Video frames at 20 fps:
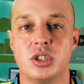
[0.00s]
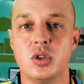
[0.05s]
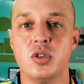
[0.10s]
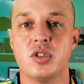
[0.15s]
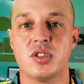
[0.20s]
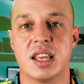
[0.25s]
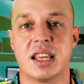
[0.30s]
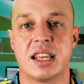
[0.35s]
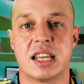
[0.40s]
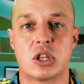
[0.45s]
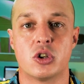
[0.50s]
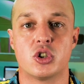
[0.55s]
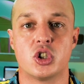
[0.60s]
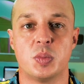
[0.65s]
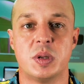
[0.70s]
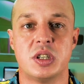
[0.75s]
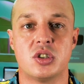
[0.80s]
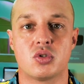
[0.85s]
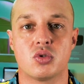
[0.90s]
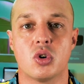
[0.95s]
you think there
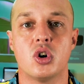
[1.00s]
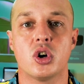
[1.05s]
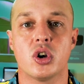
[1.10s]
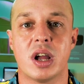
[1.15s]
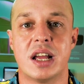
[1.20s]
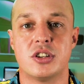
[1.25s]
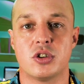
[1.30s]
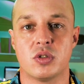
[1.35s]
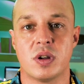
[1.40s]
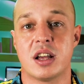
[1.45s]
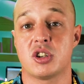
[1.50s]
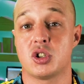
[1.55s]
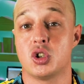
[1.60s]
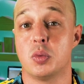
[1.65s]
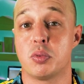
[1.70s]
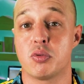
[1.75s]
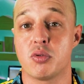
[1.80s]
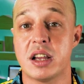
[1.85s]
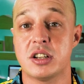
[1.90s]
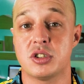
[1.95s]
should be stronger
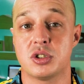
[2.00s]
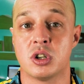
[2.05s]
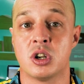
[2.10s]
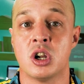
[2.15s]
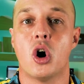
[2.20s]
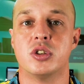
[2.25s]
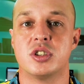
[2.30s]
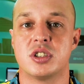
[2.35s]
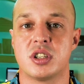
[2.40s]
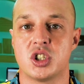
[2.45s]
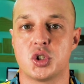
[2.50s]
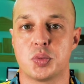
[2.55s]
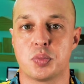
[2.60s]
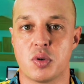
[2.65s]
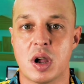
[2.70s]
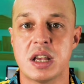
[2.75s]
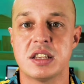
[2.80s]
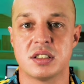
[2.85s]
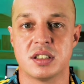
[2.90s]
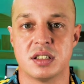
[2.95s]
international pressure on such
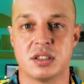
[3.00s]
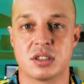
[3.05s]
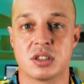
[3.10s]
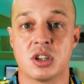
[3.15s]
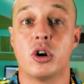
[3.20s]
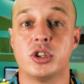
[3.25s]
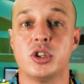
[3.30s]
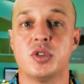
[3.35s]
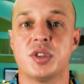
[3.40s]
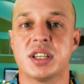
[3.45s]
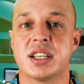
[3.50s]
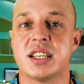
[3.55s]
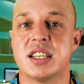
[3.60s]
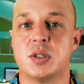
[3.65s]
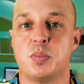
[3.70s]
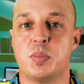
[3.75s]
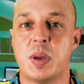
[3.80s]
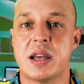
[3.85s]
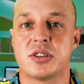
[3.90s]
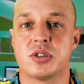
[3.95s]
presidents? Or do you think it
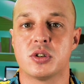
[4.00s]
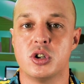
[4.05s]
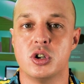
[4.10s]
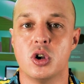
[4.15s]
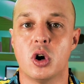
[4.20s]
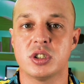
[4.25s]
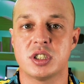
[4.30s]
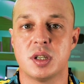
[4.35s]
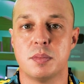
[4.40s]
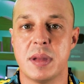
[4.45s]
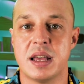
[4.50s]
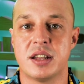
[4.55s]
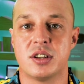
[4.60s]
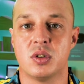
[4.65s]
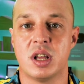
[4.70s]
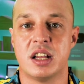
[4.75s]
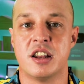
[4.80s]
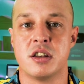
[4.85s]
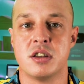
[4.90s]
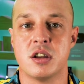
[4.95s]
is better not to
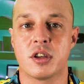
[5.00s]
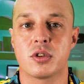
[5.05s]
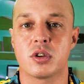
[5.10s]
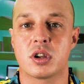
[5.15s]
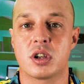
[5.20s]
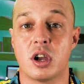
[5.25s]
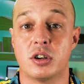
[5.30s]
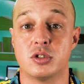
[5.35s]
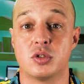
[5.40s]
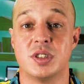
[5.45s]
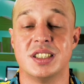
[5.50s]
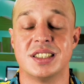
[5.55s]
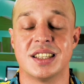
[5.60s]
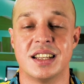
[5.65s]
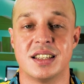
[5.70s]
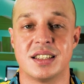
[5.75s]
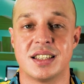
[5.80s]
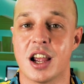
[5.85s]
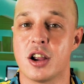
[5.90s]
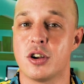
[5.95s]
meddle in another country's
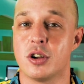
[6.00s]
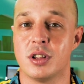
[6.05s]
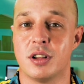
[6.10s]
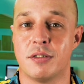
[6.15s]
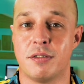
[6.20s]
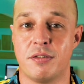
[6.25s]
internal